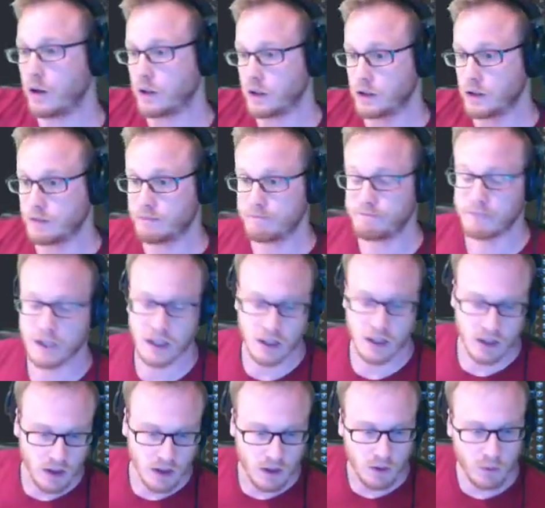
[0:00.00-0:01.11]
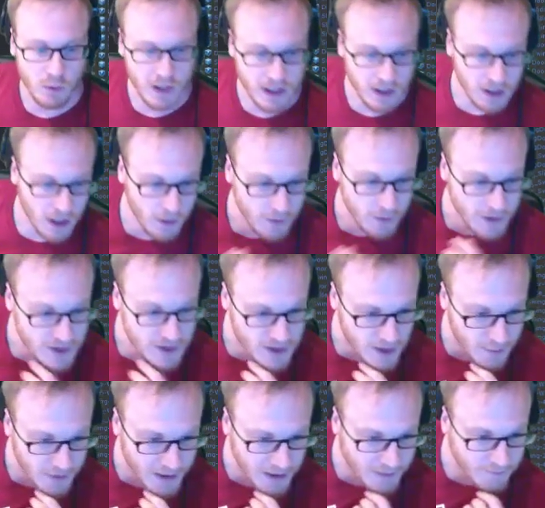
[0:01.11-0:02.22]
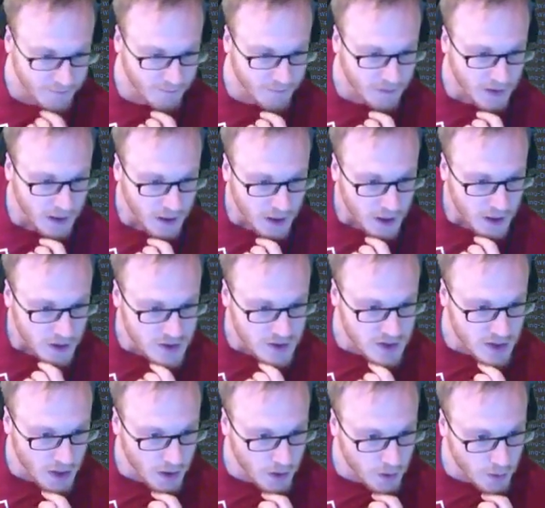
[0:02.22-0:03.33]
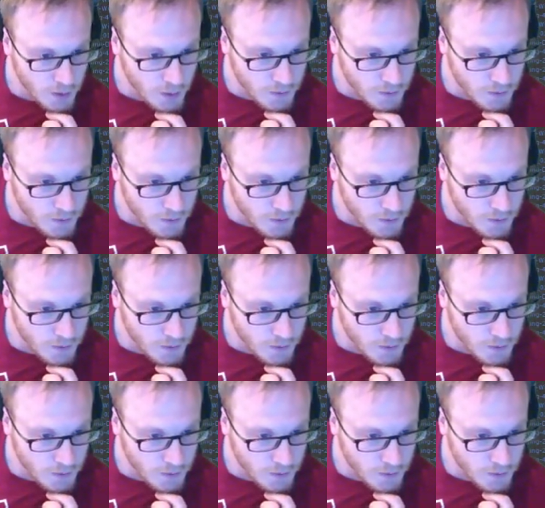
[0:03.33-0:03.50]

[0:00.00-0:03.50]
and we can go into some of that. So